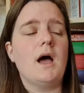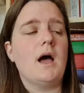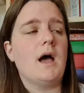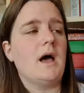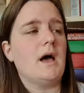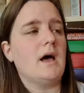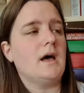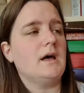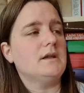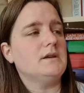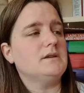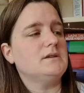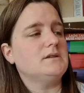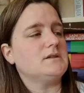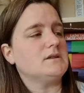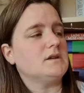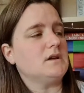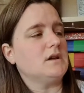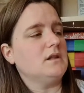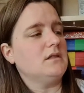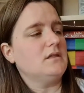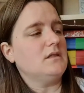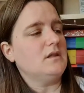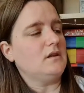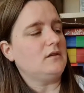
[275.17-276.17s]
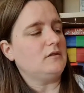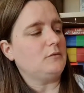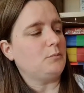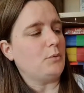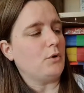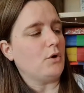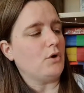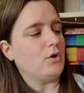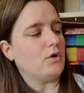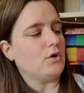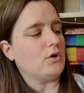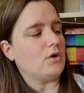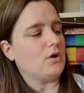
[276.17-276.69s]
And in this
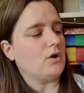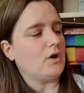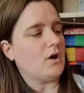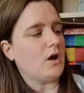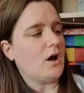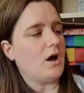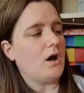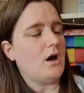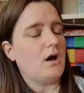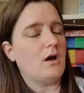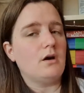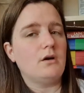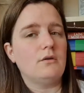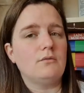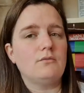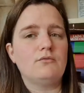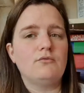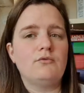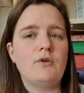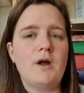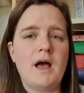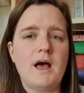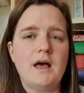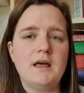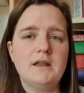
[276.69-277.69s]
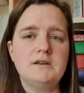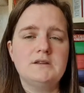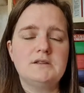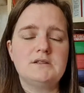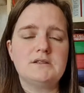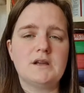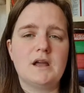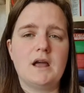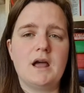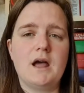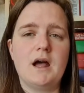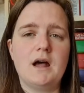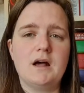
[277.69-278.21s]
book, uh, Rand
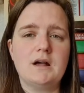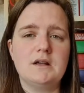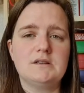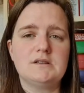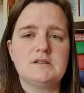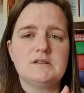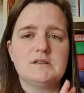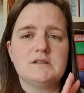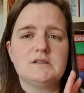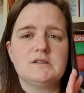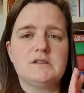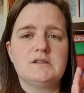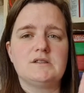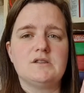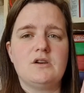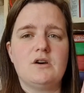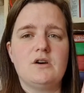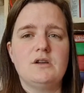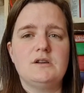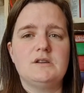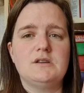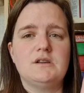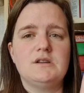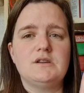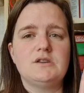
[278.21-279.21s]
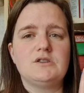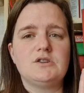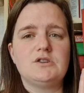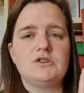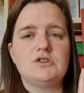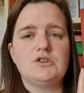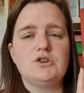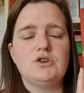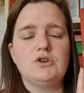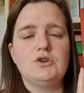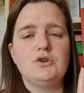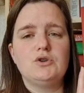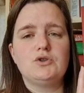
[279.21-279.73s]
has decided
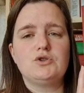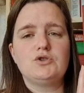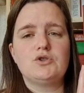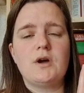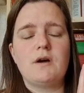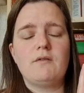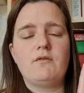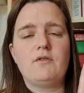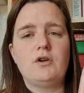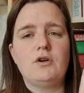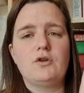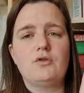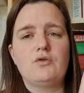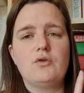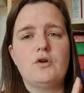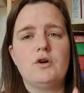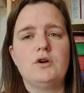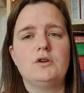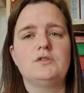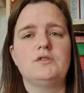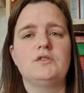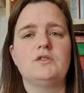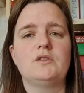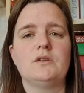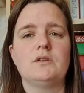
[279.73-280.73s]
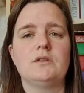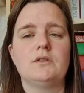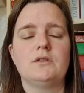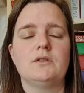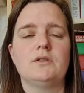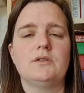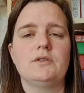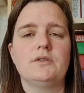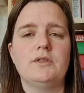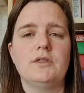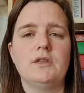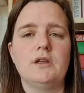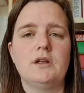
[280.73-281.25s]
to travel across
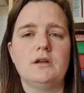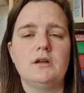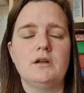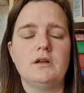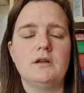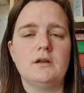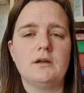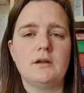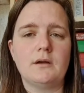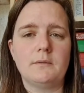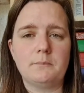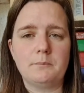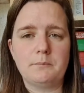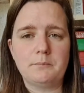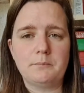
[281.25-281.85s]
the